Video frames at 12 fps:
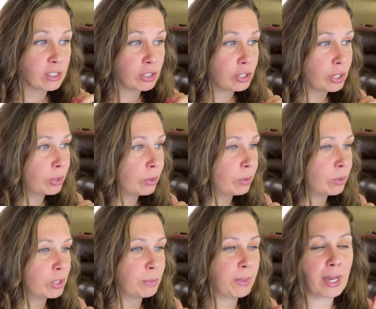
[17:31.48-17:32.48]
2,
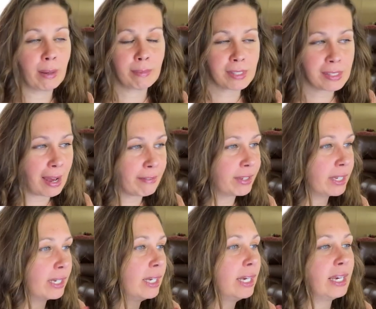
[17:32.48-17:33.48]
which becomes
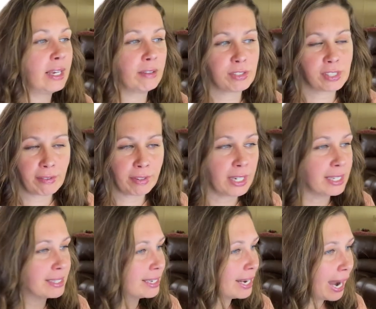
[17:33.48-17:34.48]
7. If 7,
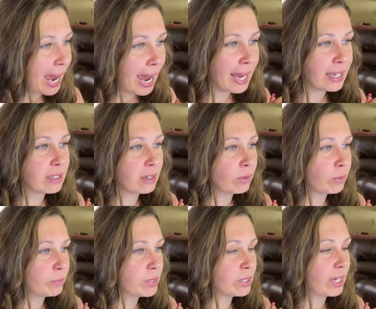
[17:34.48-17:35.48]
it's not,
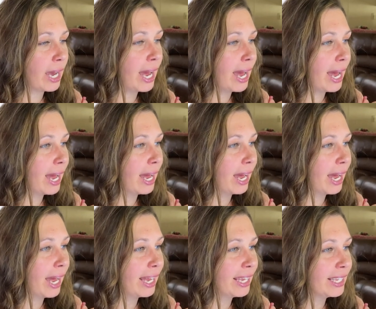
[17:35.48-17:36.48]
oops,
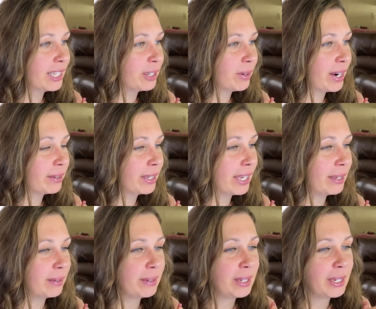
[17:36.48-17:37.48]
I hit the right key.